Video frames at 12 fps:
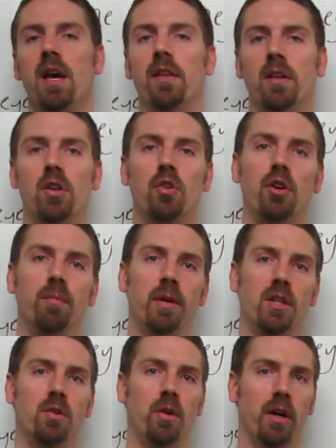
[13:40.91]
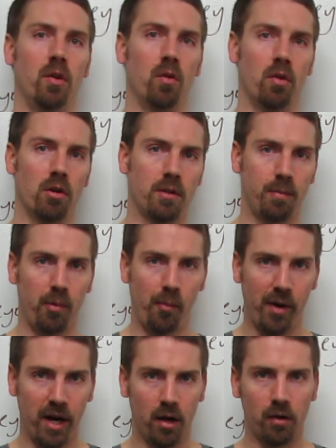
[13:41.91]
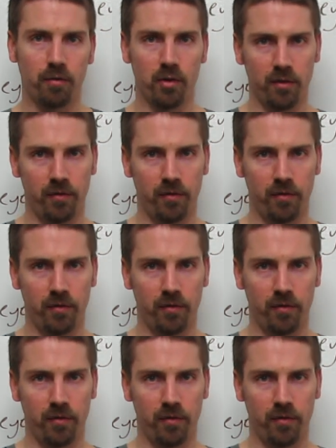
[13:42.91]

that you can be doing in order to prepare for